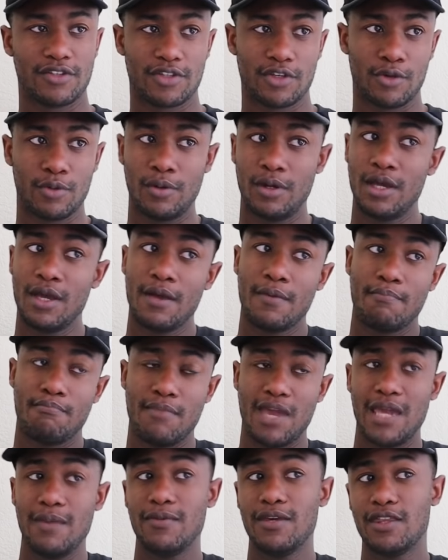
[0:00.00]
So
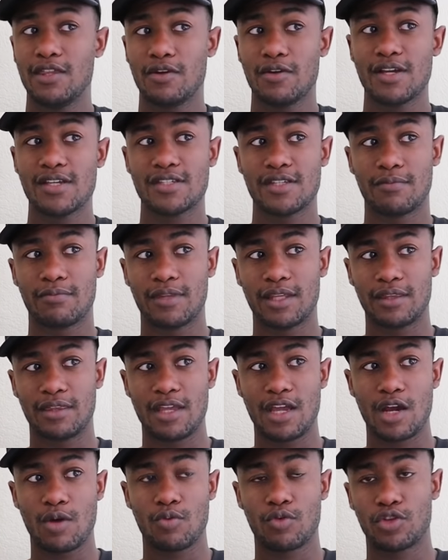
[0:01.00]
maybe there is something
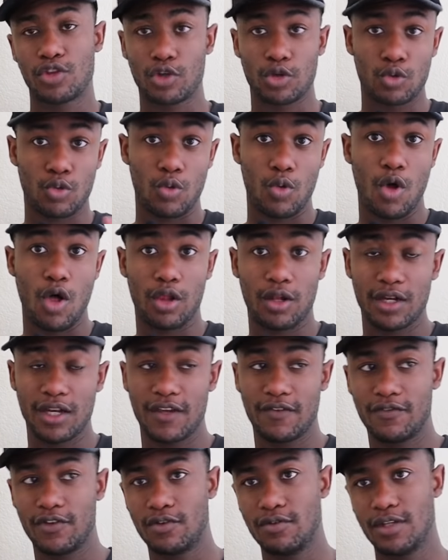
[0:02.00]
there with the
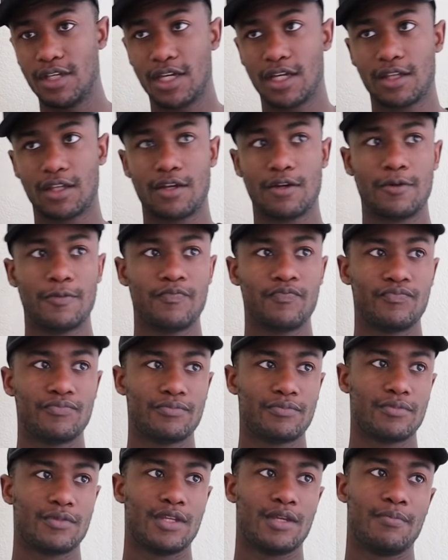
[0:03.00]
quality of Uniqlo,
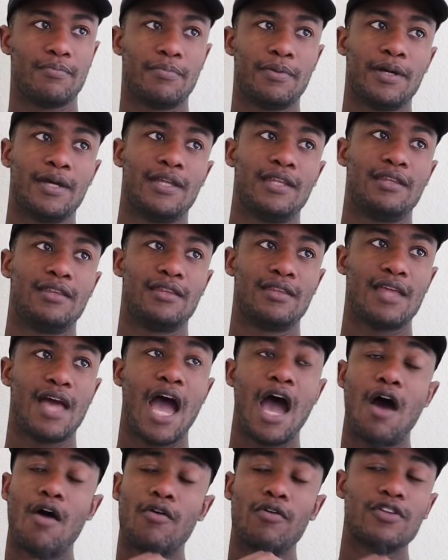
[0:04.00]
but
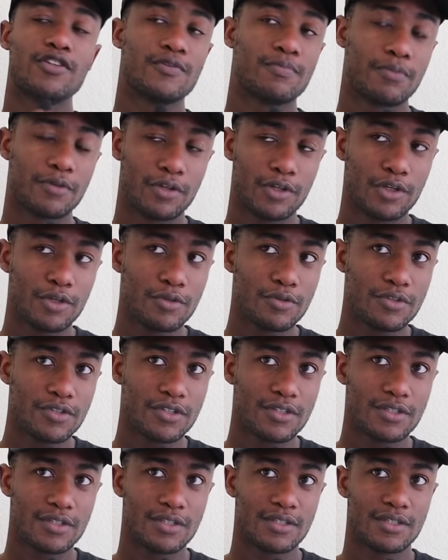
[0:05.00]
how it's
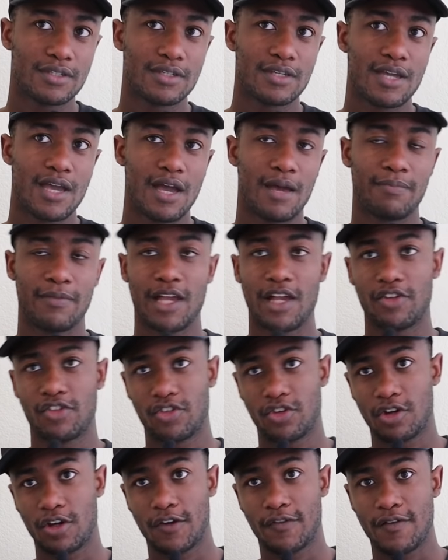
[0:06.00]
produced, I'm not
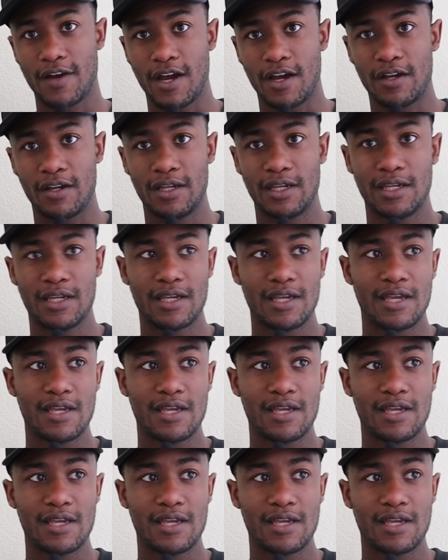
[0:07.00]
sure if I